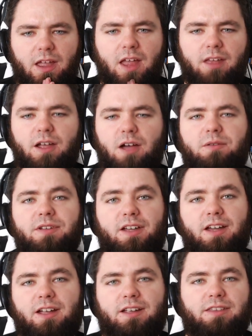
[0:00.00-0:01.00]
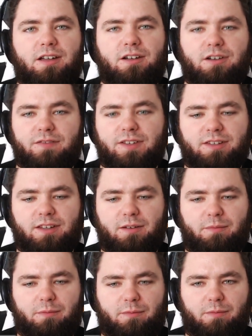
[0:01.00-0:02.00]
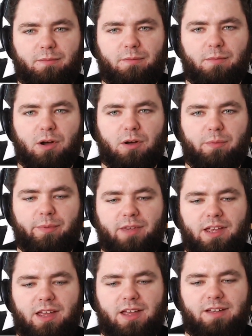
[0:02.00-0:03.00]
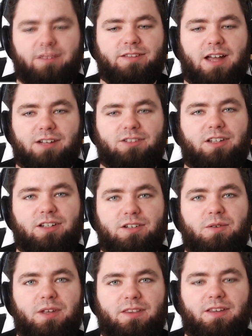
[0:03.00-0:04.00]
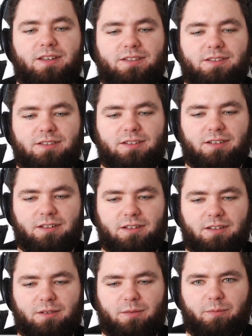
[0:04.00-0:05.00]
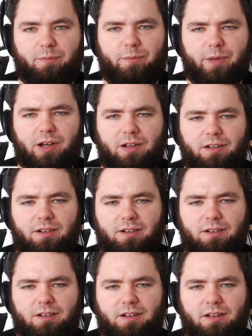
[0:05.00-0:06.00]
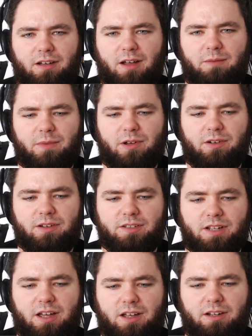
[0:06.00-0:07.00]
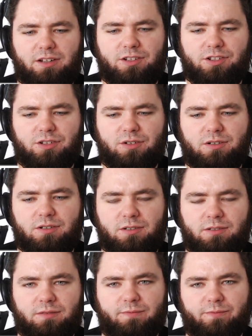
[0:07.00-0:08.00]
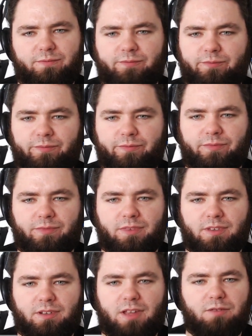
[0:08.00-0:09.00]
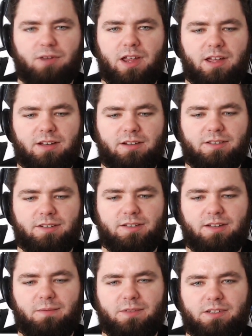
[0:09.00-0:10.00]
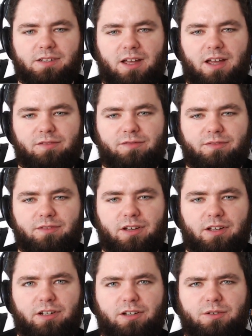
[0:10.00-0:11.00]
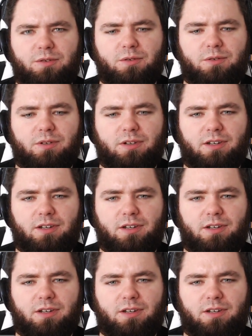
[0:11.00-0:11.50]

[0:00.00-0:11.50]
The only thing I can think of is that Mob is actually doing this, but I'm not entirely sure. Like, Reagan doesn't seem to have a clue.